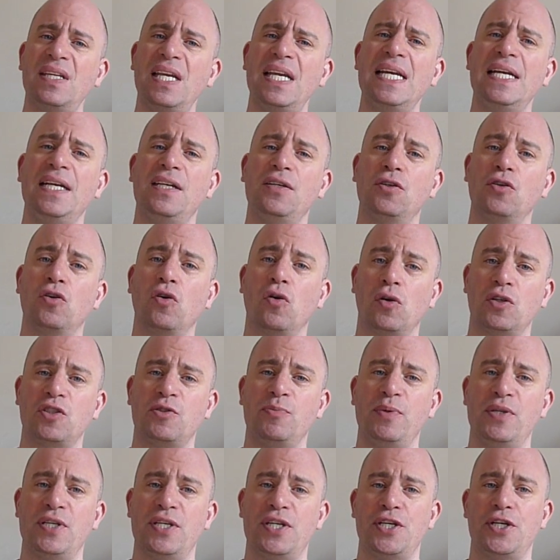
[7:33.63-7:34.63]
in cross
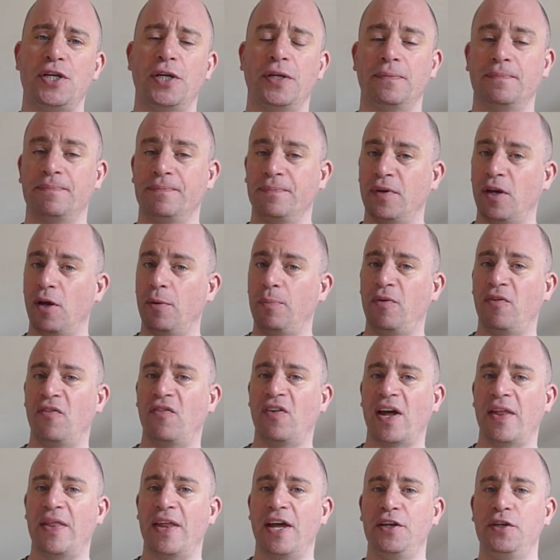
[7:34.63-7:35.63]
position. Hope you
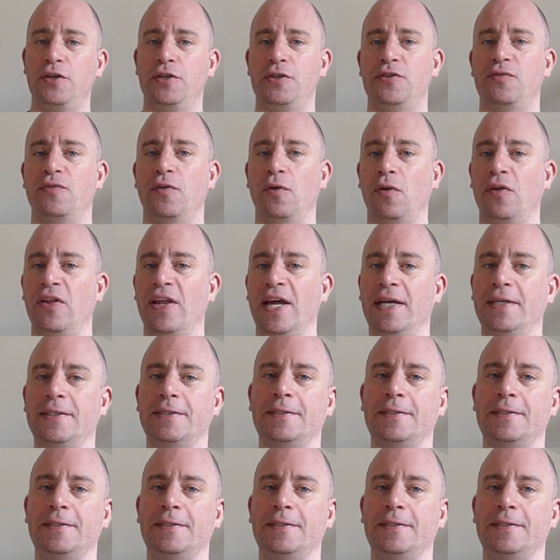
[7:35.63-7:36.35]
found that useful. Thanks.